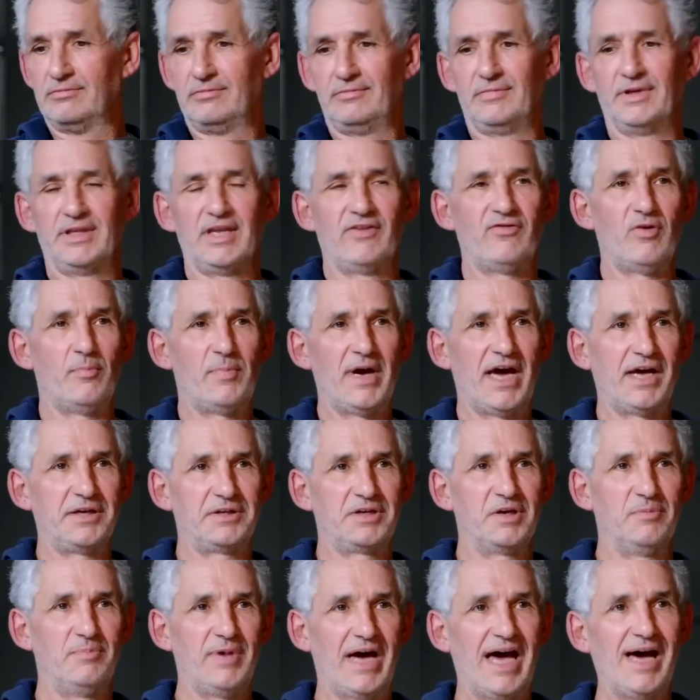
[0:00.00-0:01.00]
when they have a
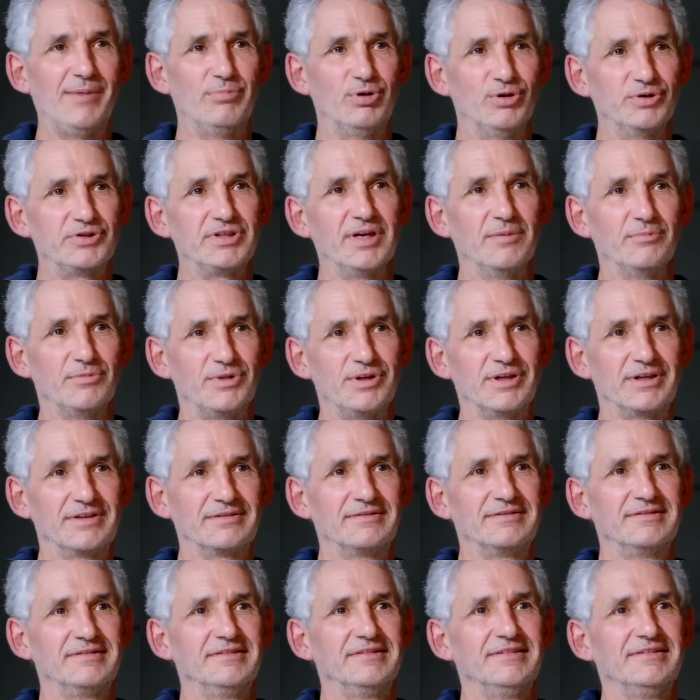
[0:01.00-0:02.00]
bad kebab or something.